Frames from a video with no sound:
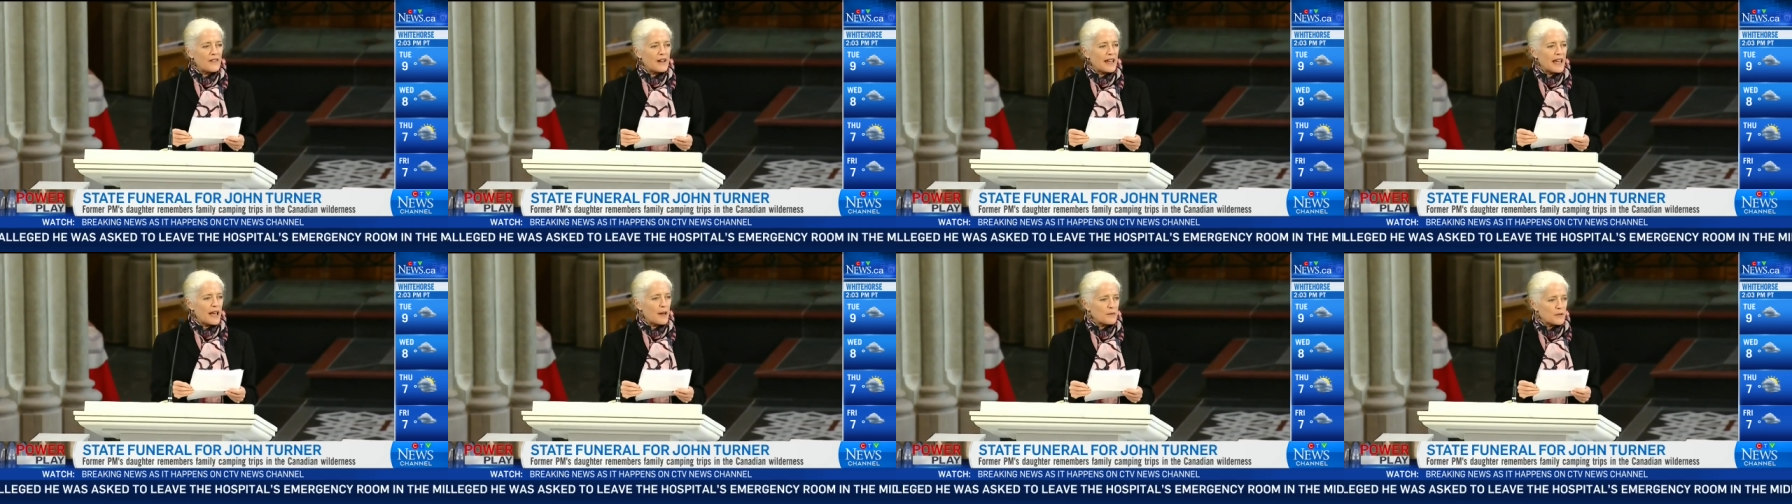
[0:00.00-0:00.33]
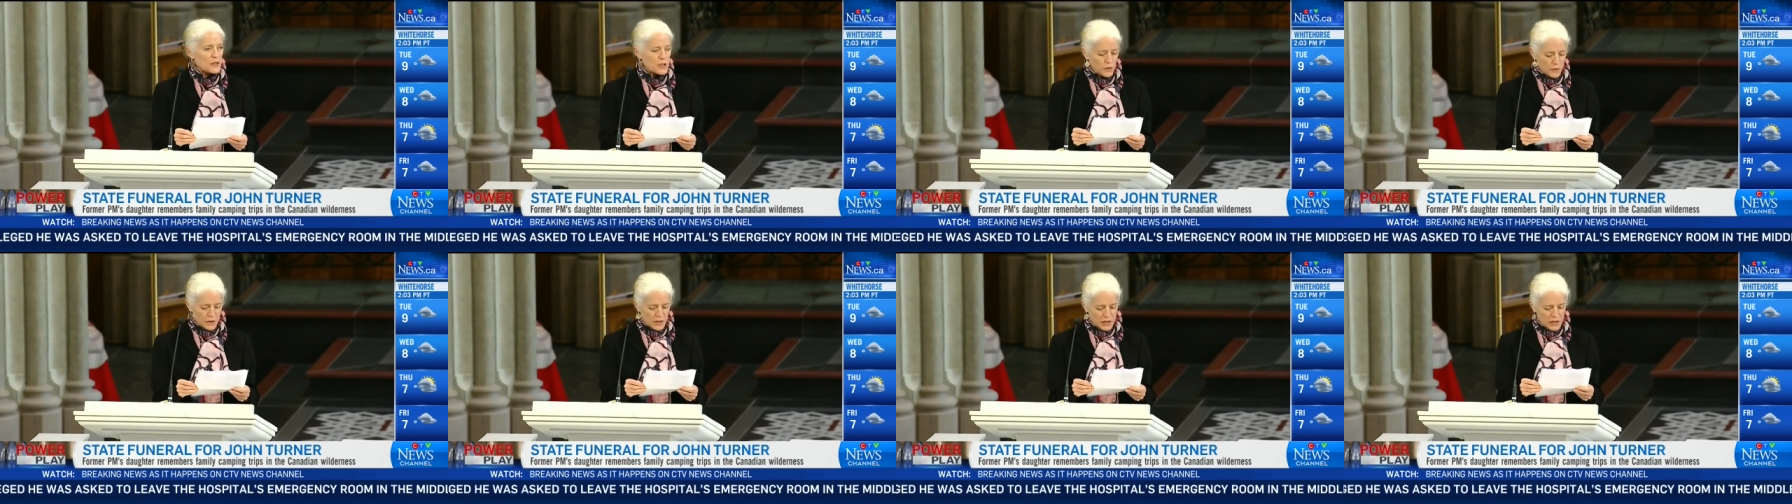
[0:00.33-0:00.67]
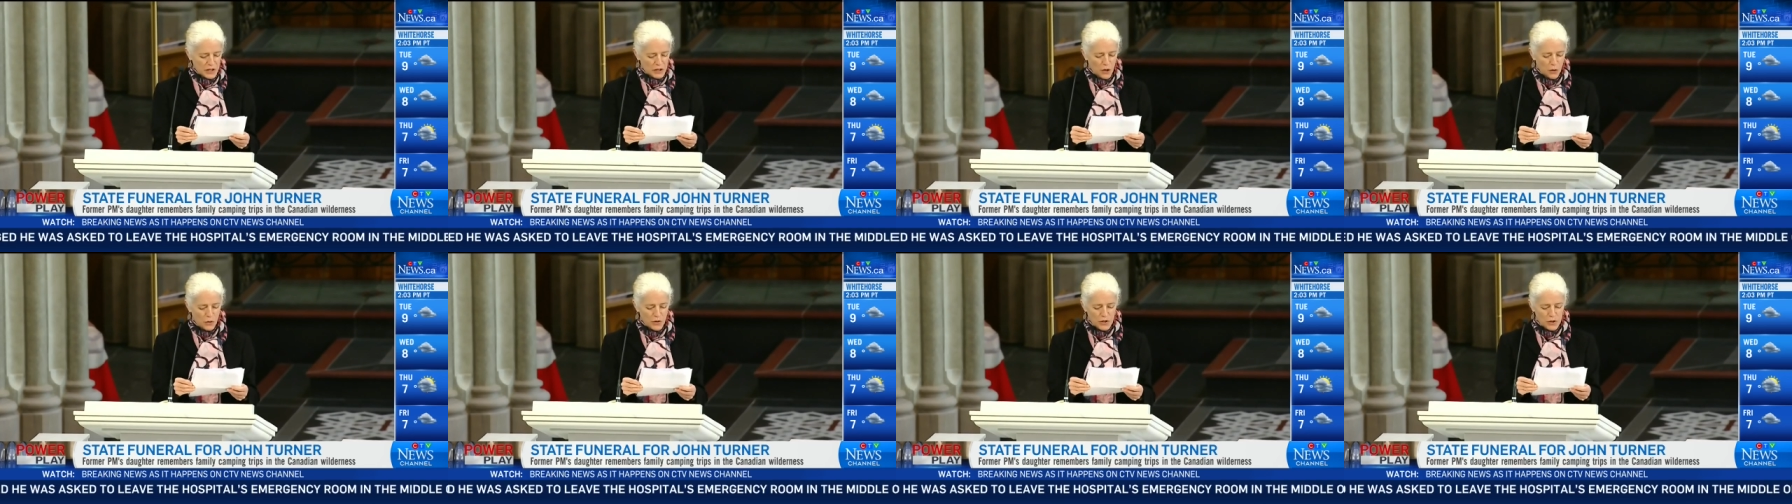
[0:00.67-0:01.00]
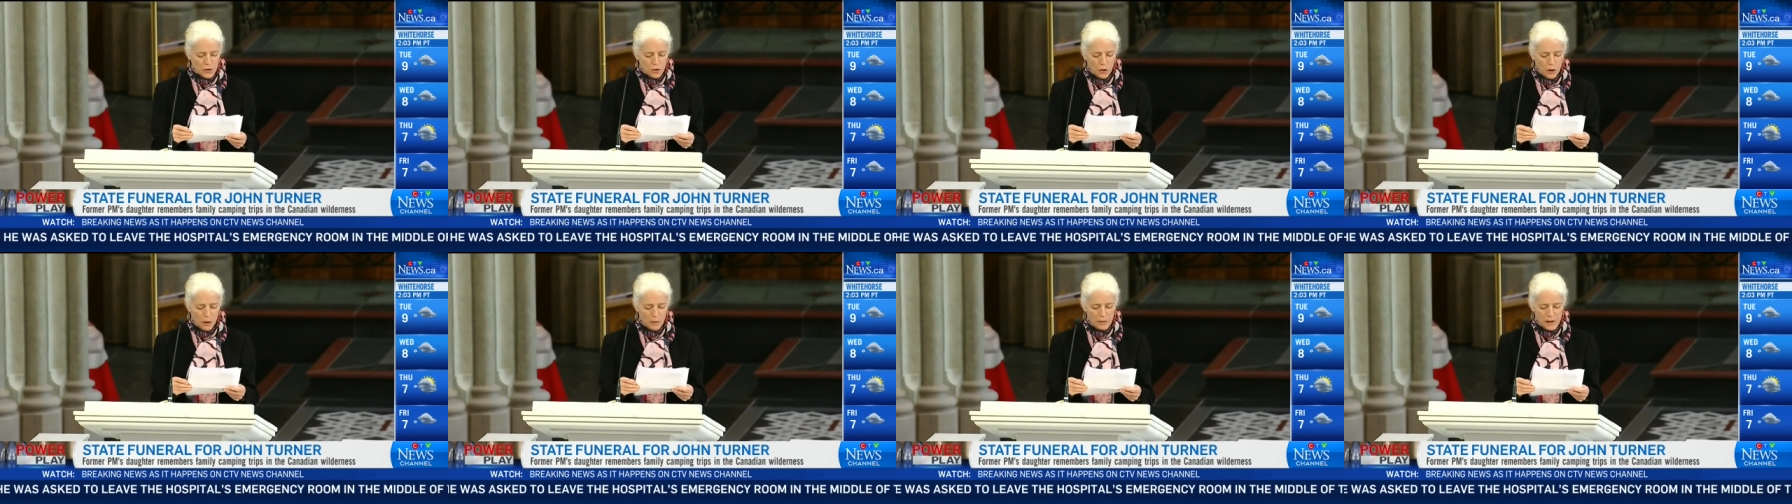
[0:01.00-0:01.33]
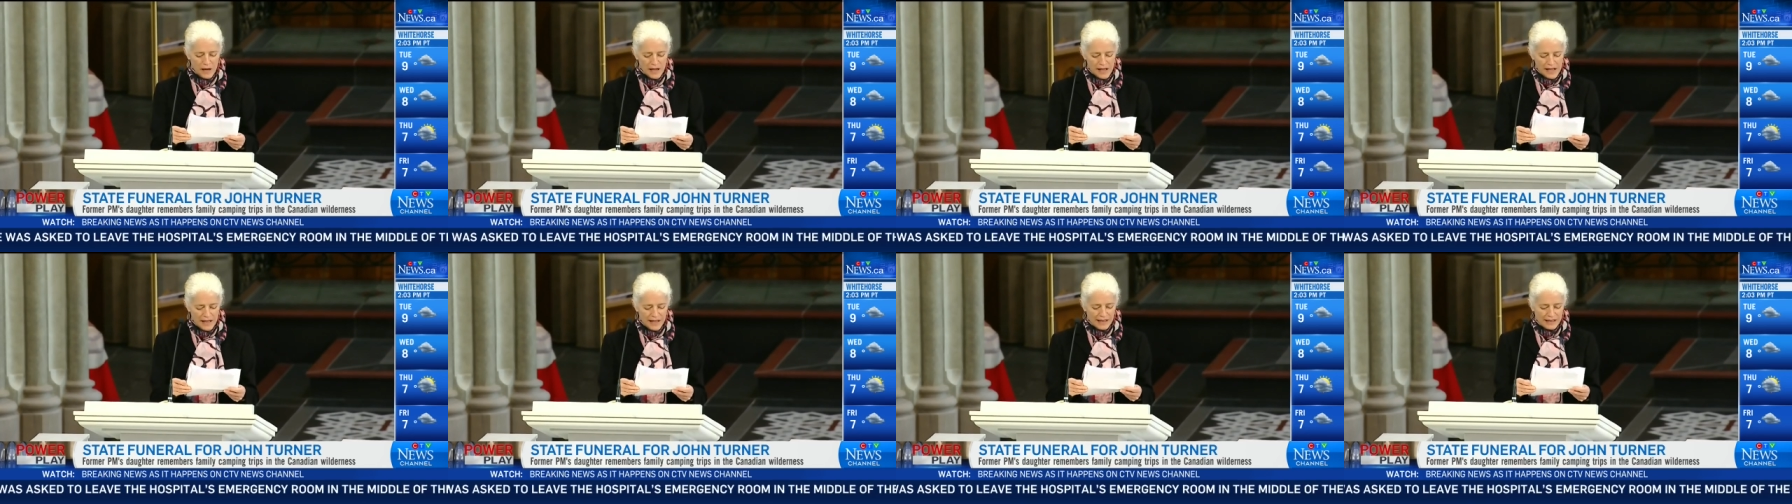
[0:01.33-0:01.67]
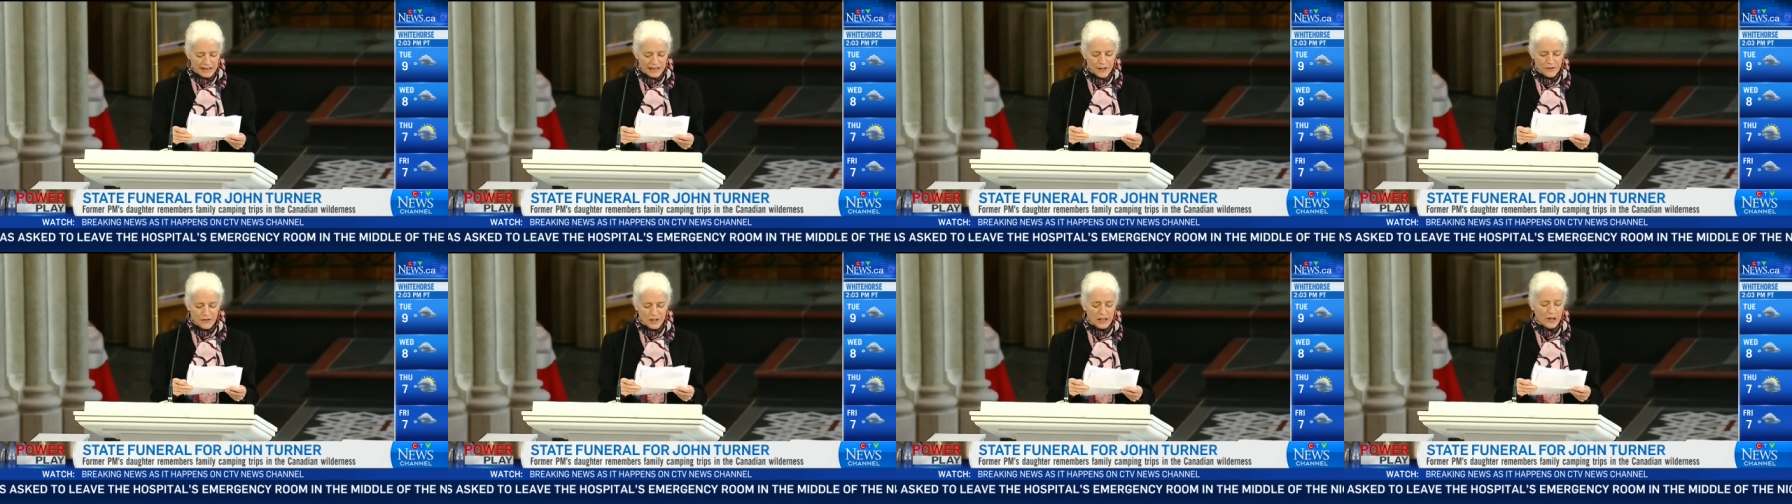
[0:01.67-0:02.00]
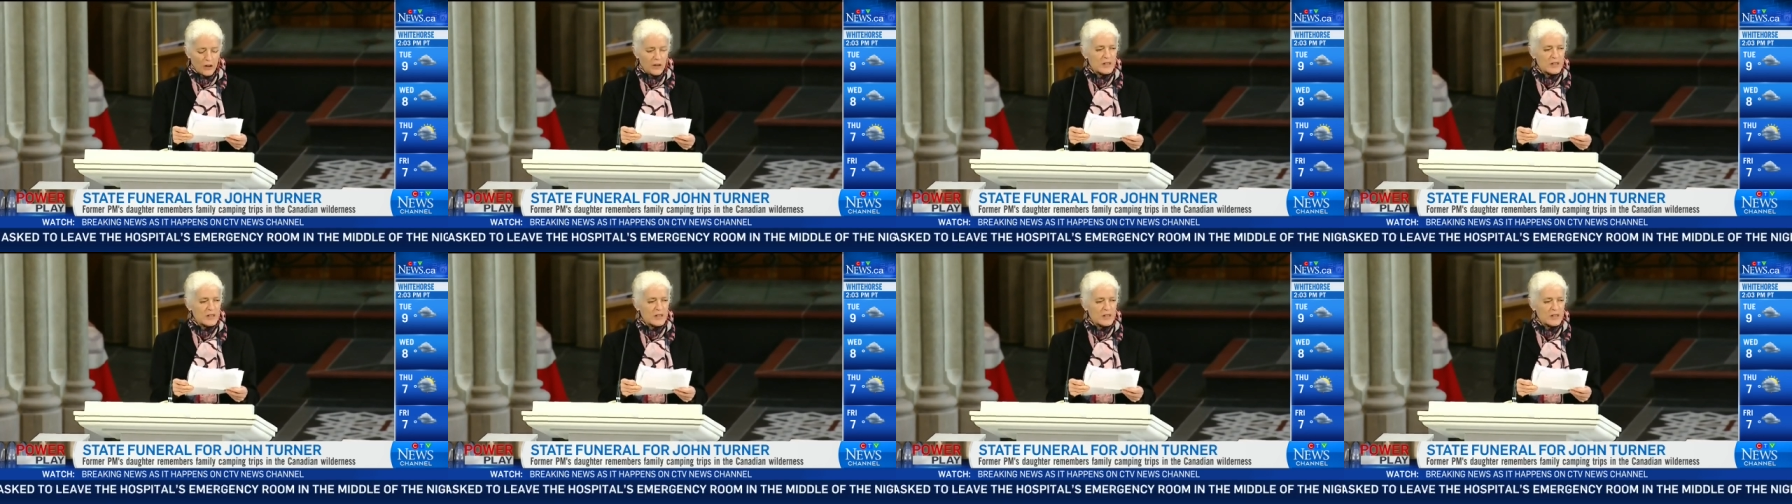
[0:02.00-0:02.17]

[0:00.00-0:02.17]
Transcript: a.m. to a snowstorm lifting our